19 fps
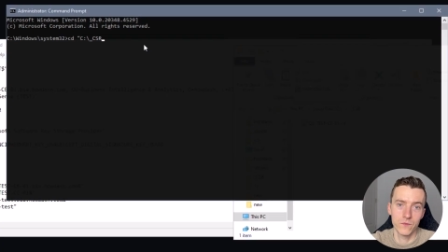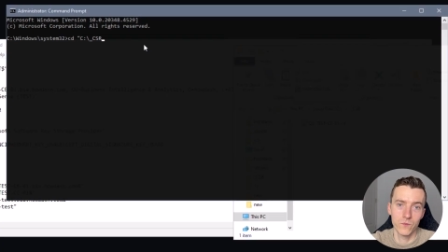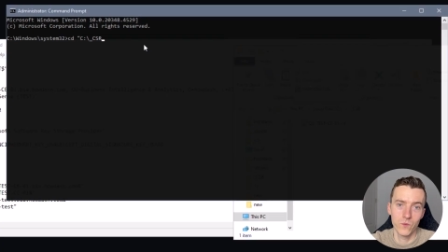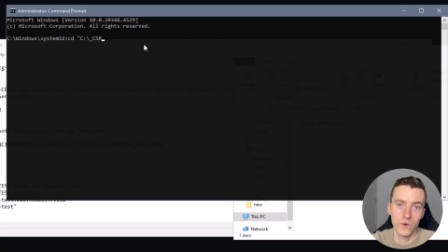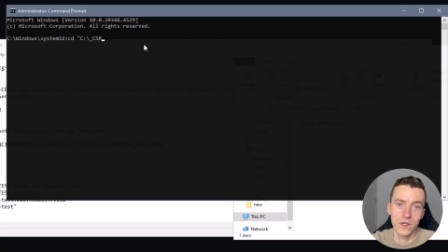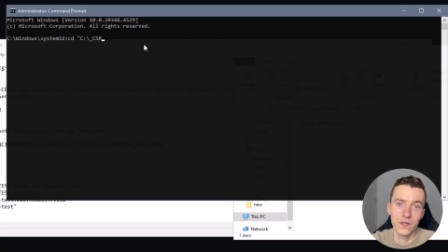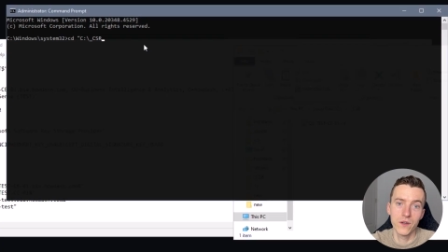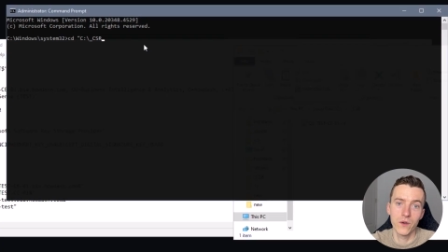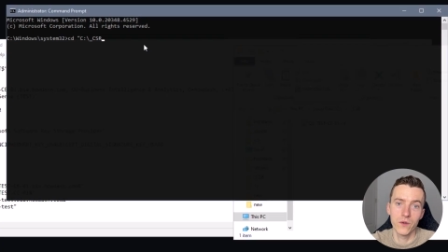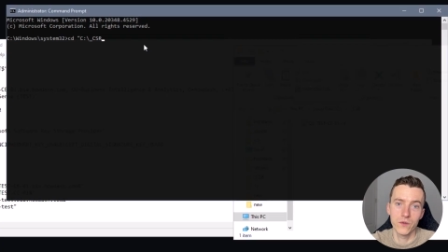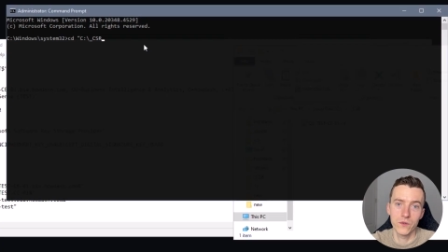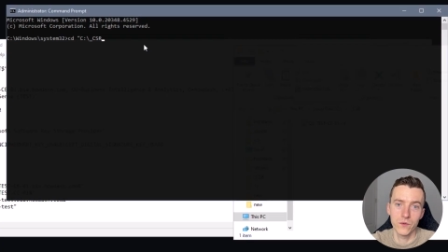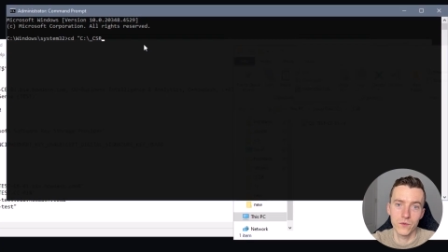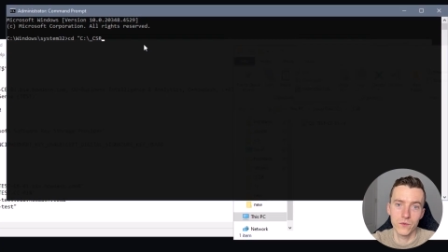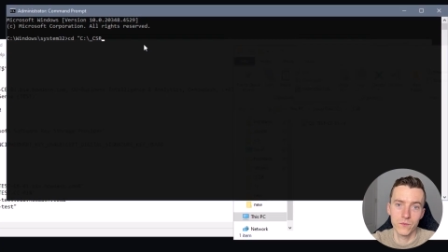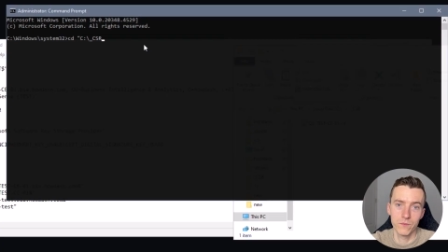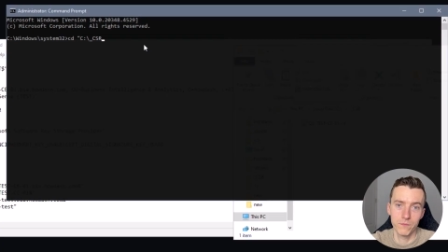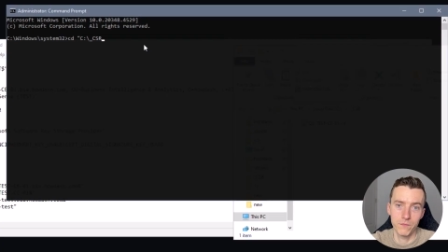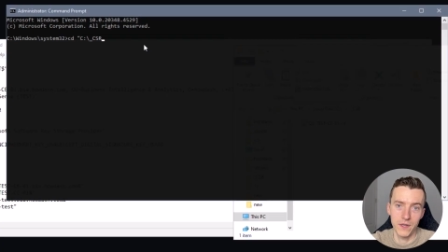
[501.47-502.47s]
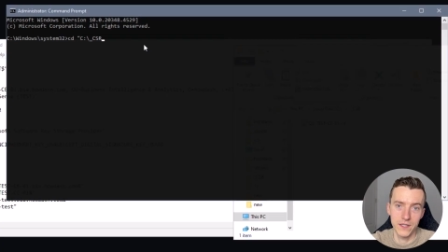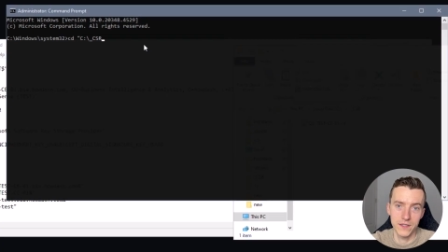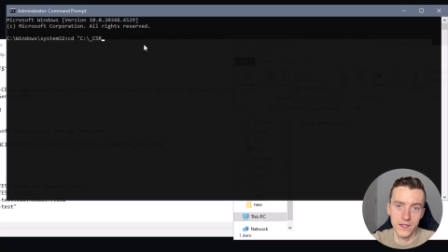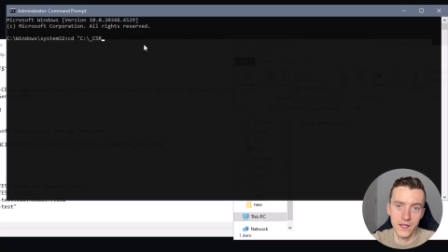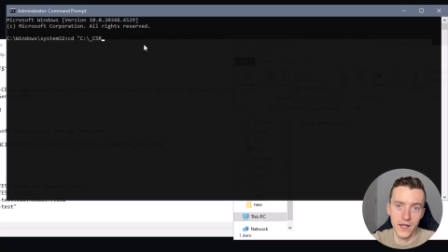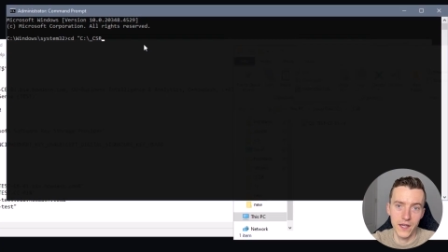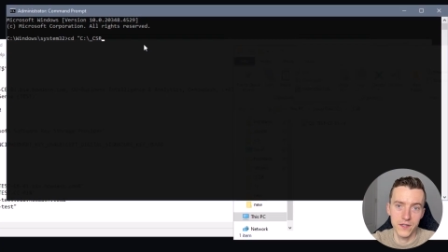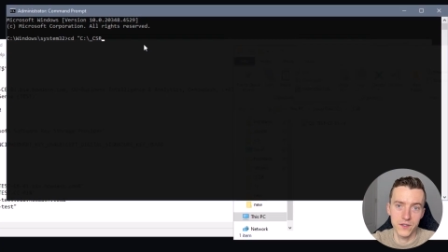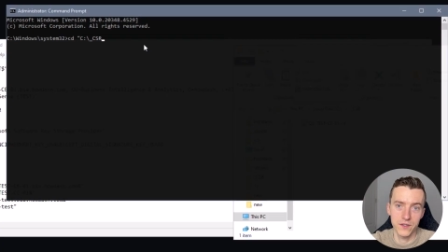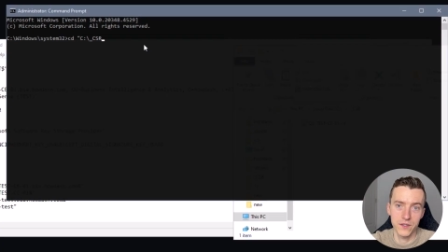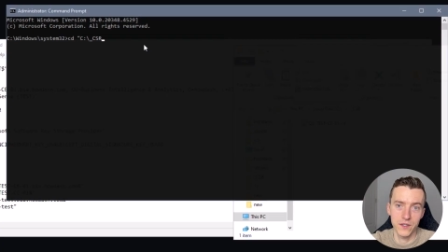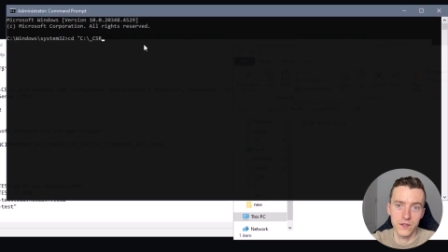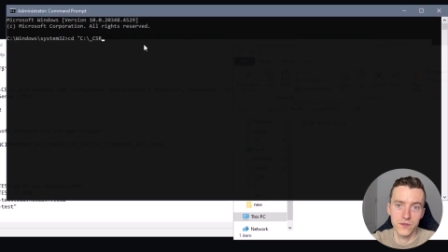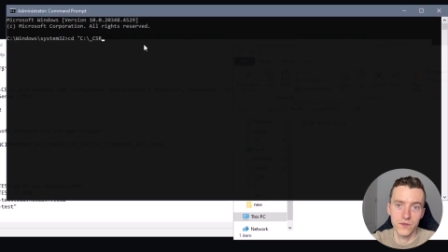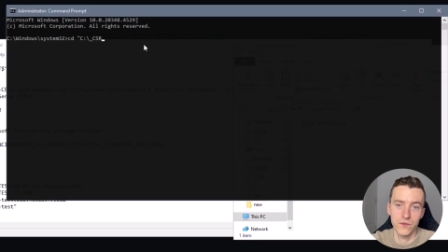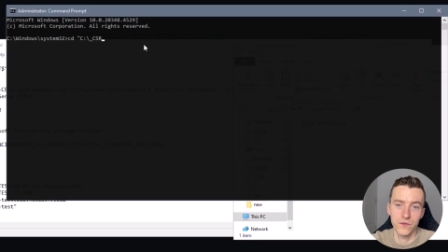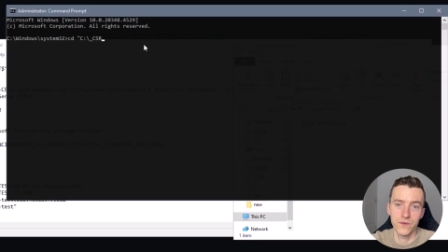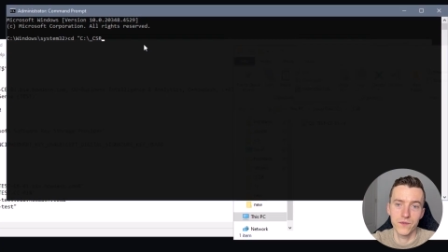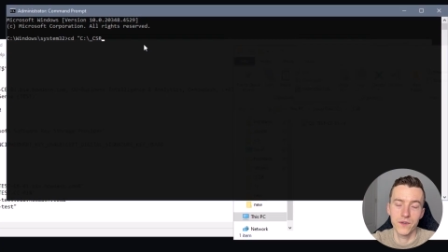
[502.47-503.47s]
window to paste the address that
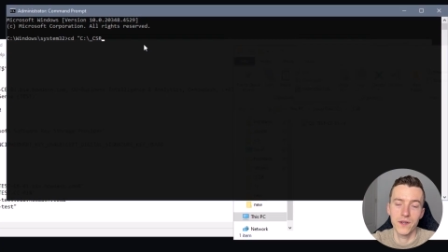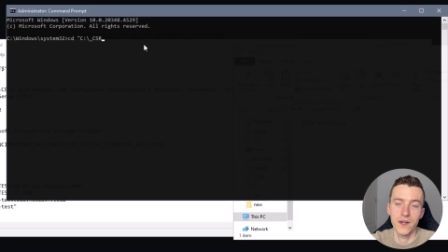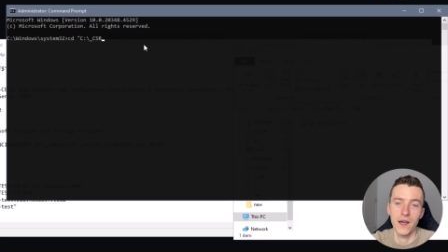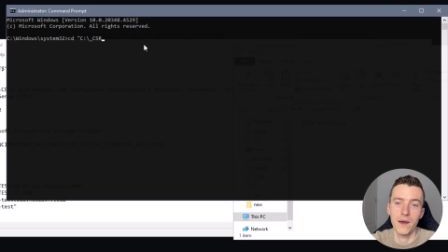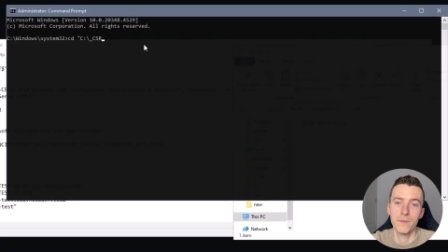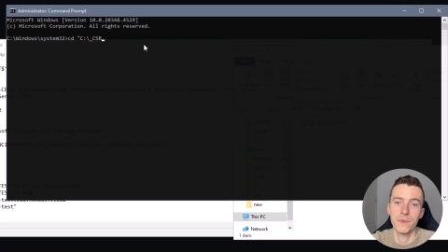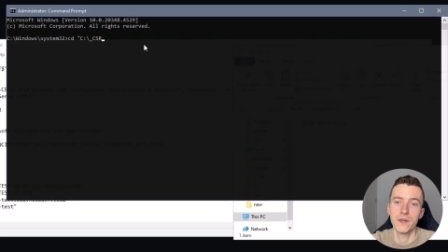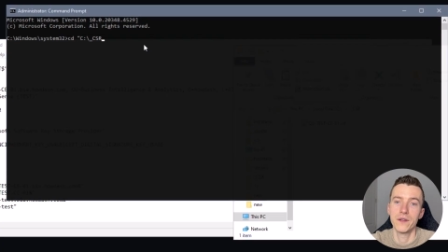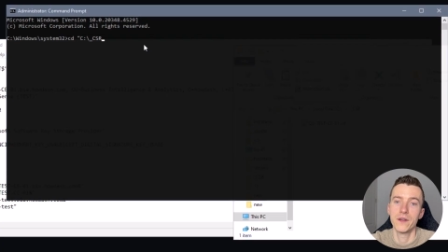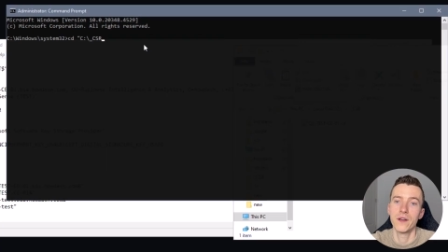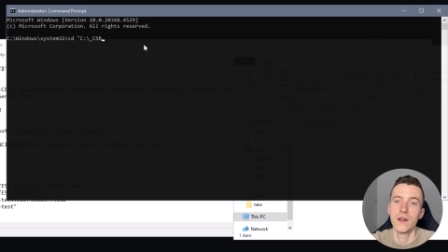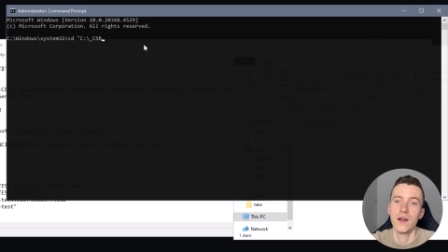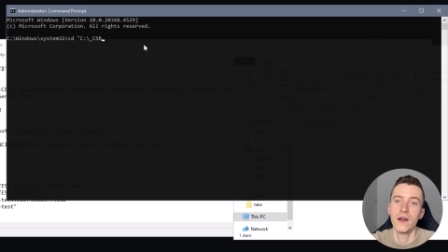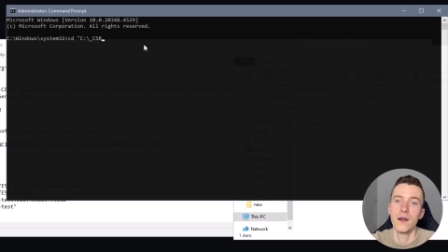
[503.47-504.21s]
you copied